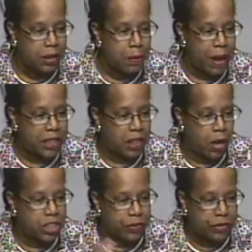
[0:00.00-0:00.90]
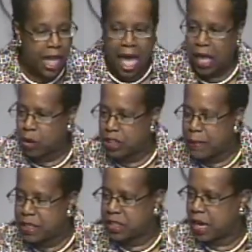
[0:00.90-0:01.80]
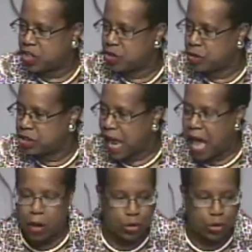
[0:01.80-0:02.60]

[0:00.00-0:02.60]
by thoughts of lack or limitation or doubt